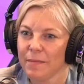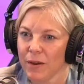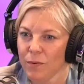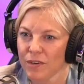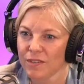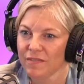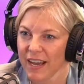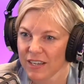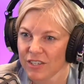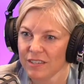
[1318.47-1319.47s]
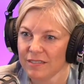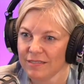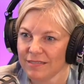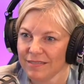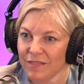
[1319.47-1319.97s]
my world, fashion.
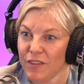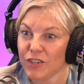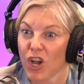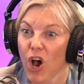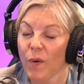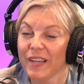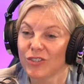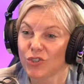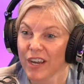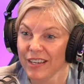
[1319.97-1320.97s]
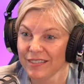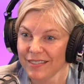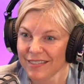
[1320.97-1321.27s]
There's always trends.